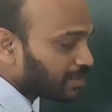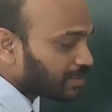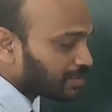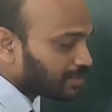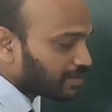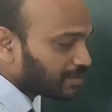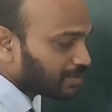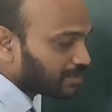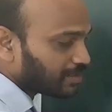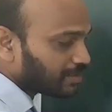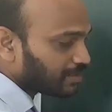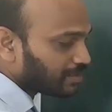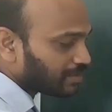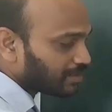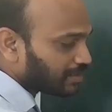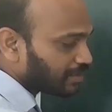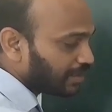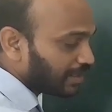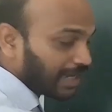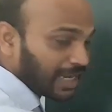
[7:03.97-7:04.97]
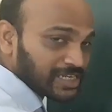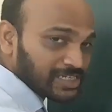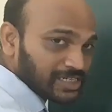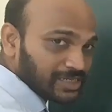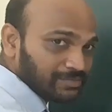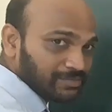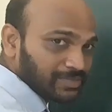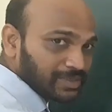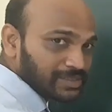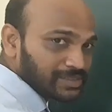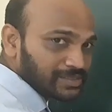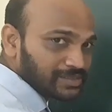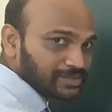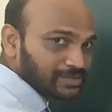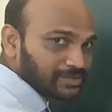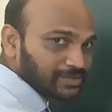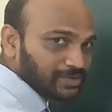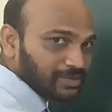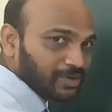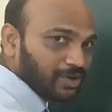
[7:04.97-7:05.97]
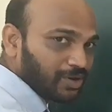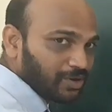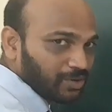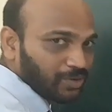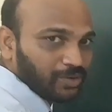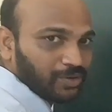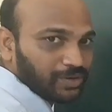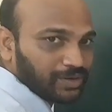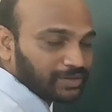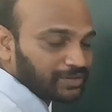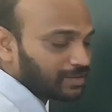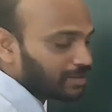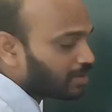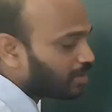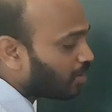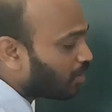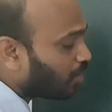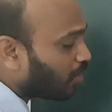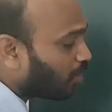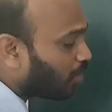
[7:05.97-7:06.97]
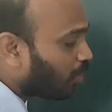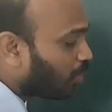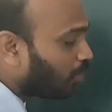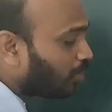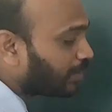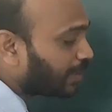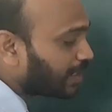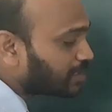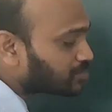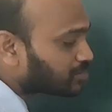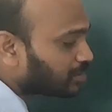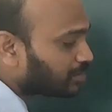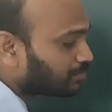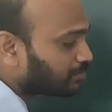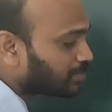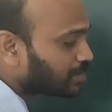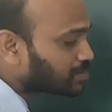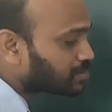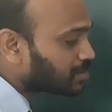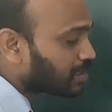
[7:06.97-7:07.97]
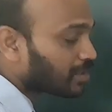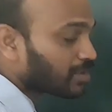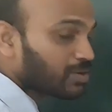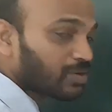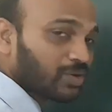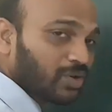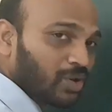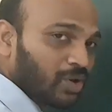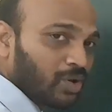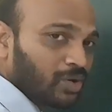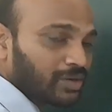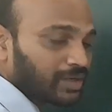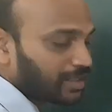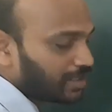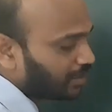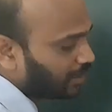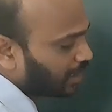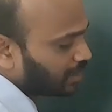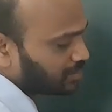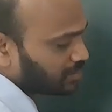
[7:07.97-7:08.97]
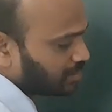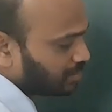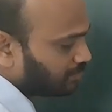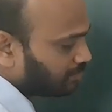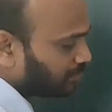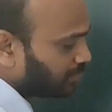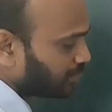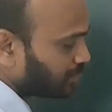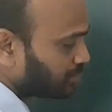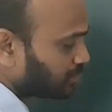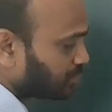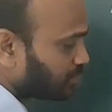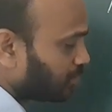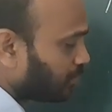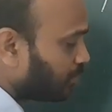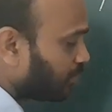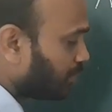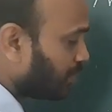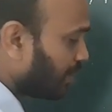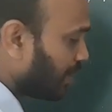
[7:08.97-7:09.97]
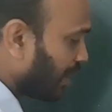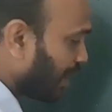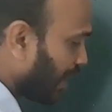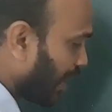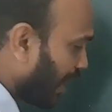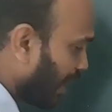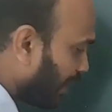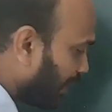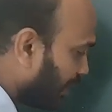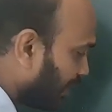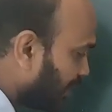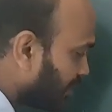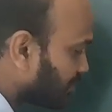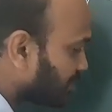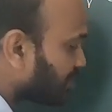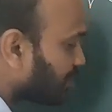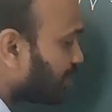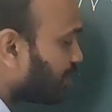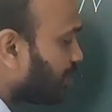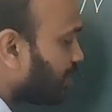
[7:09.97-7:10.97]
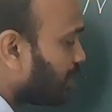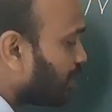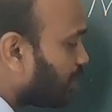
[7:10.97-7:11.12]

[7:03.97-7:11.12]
are irrational numbers or not? All natural numbers are not irrational numbers. So N is